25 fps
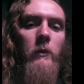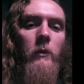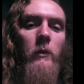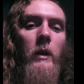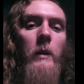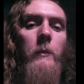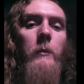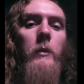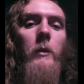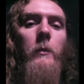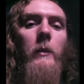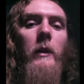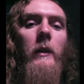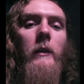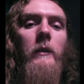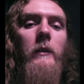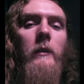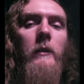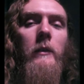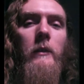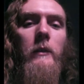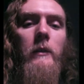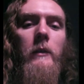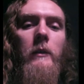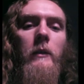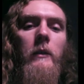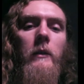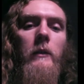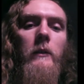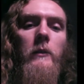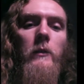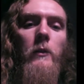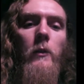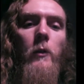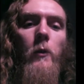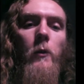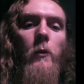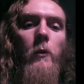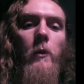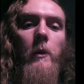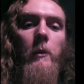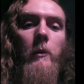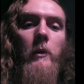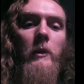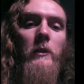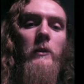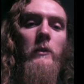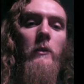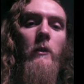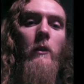implement. So I'm going to
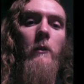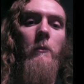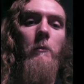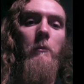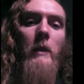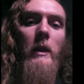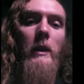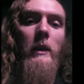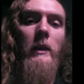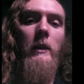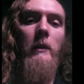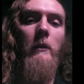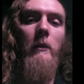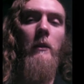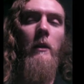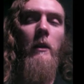start making